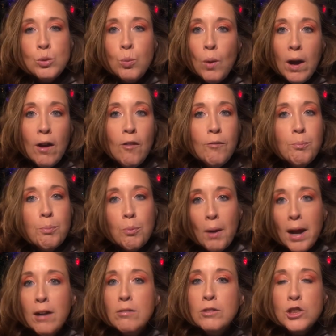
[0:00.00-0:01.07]
12
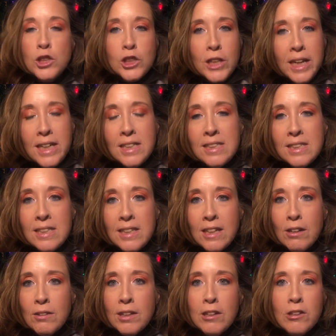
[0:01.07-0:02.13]
brown shades in
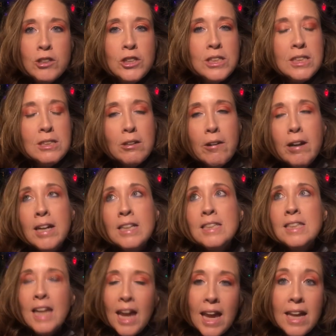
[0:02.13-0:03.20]
there that are just a
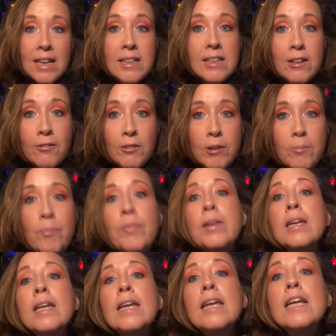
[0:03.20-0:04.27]
tad different.
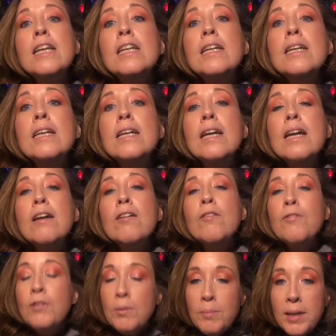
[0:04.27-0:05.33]

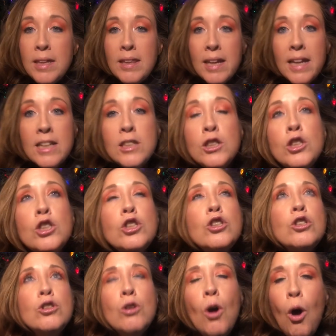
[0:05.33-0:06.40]
For me, that is
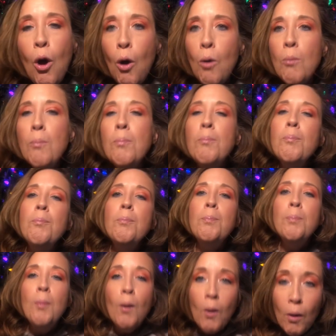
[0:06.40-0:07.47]
so
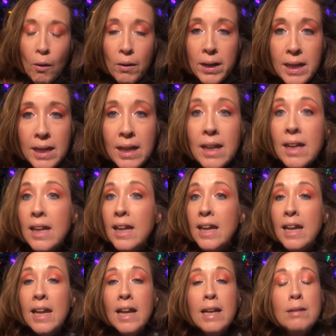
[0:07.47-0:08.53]
boring,
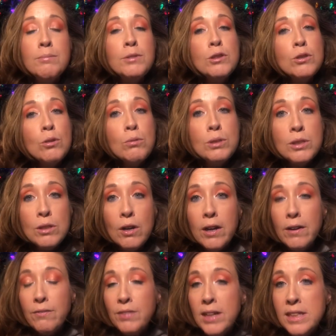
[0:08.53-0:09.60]
and I am so
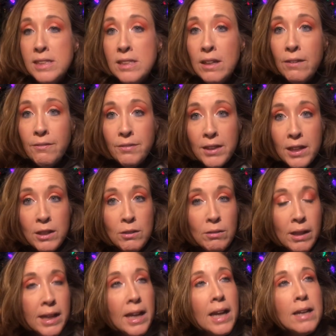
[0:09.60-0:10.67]
sorry if that's stuff that you
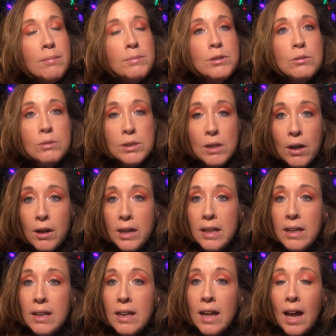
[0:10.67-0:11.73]
like. I am so sorry.
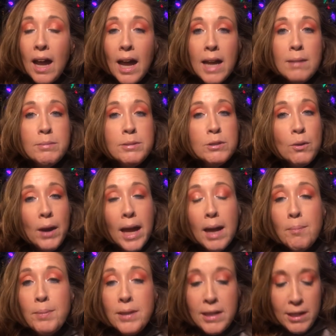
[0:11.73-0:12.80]
I am so
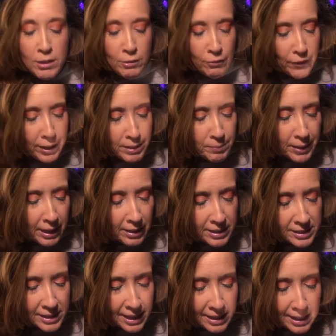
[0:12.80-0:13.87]
happy that you find
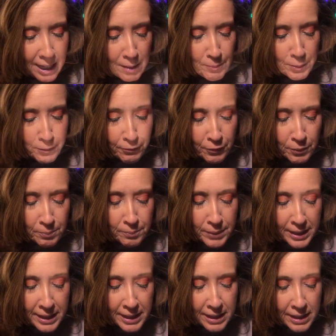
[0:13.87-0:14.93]
palettes like that. But for
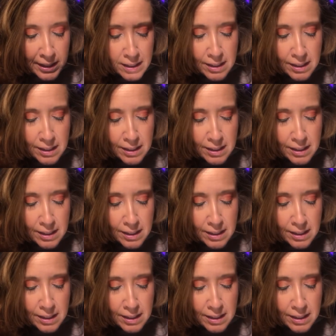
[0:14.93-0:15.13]
me,